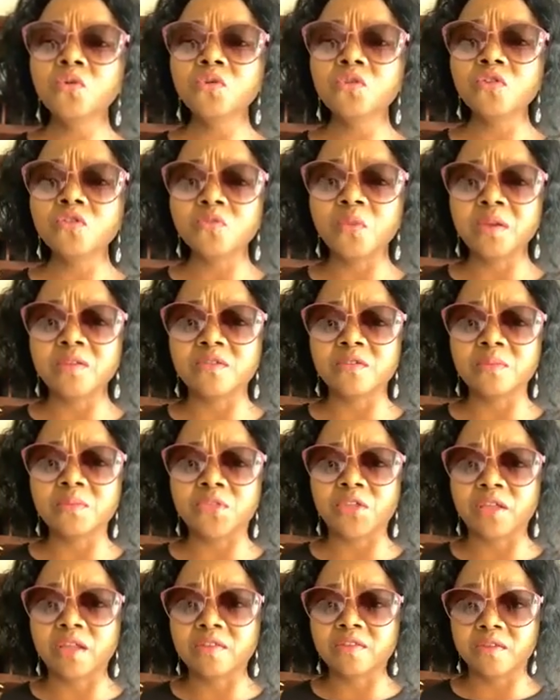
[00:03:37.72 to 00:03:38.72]
So those were
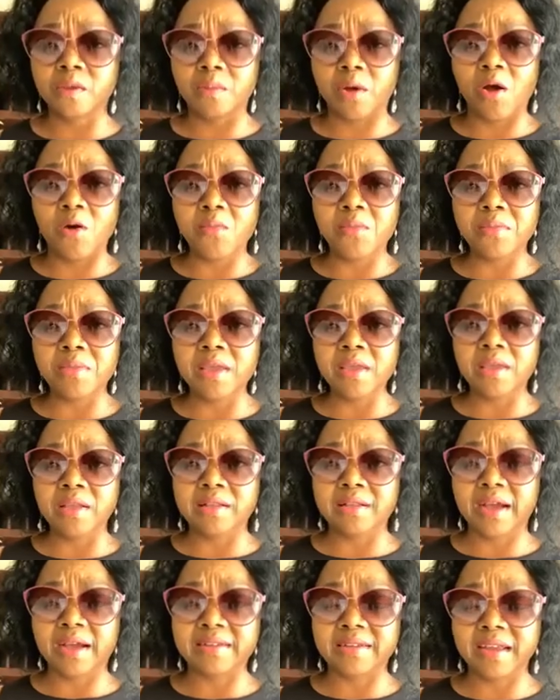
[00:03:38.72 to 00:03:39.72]
some things about
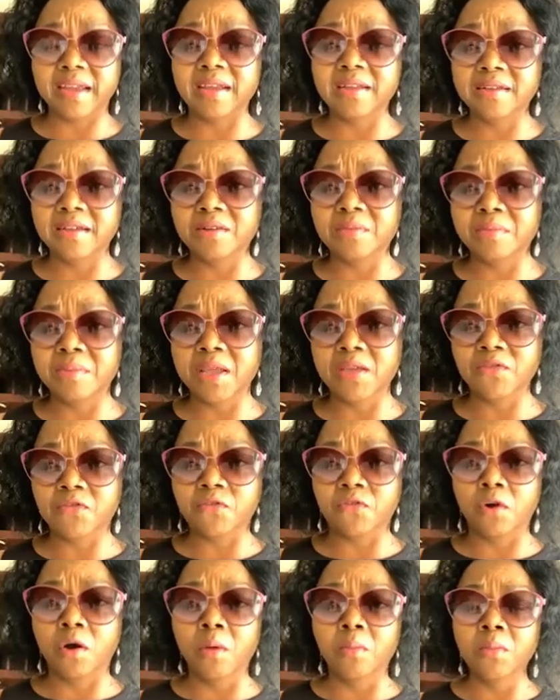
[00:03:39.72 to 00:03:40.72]
me that hindered
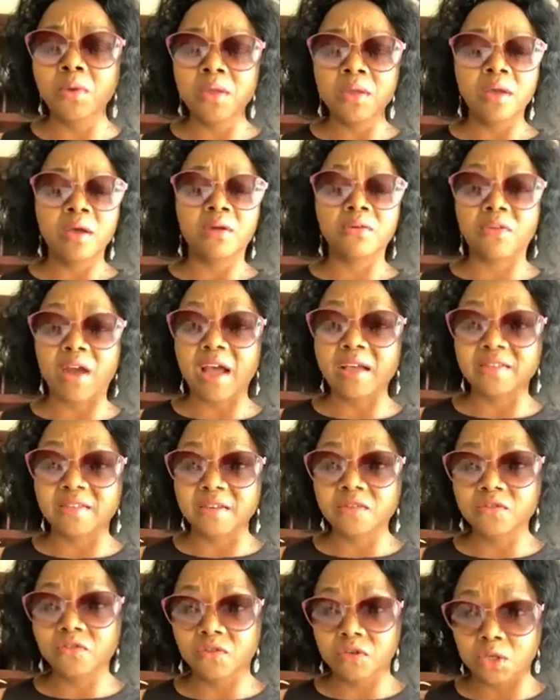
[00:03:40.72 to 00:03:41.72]
me from
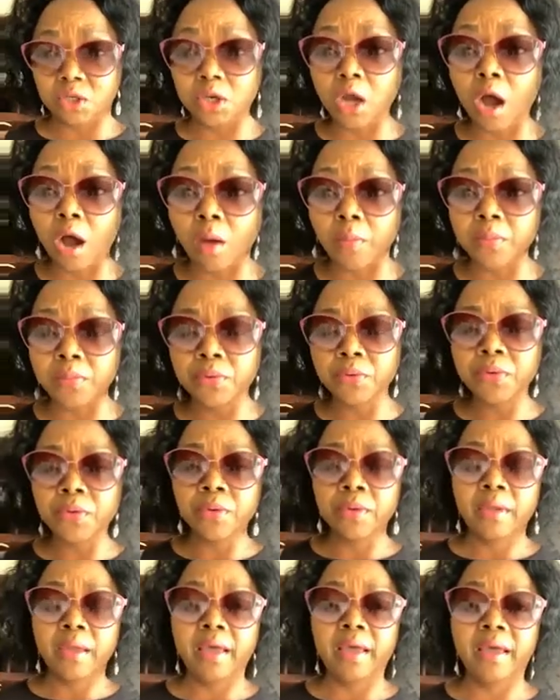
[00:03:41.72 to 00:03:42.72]
rising to the top.
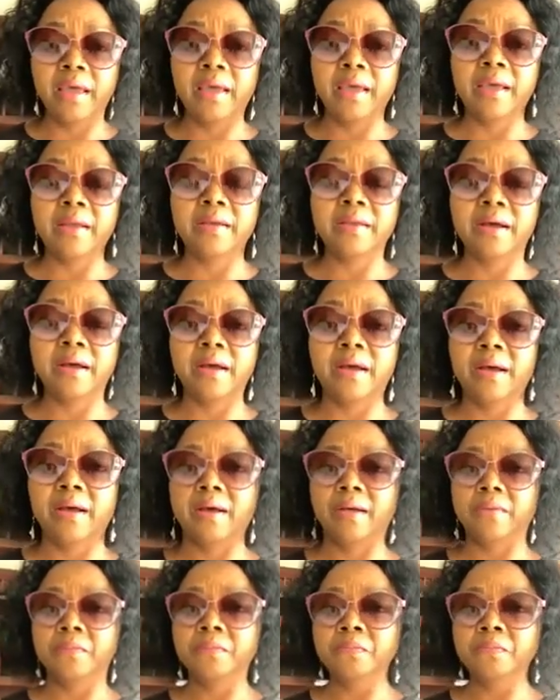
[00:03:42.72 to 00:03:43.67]
And